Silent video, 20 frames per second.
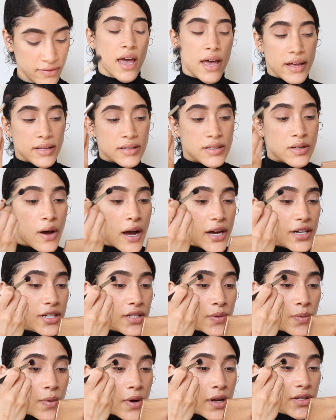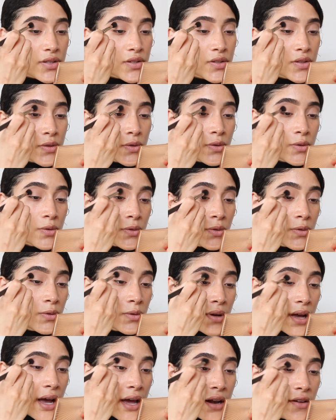And so I just want
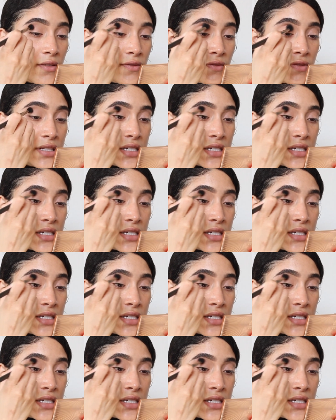to kind of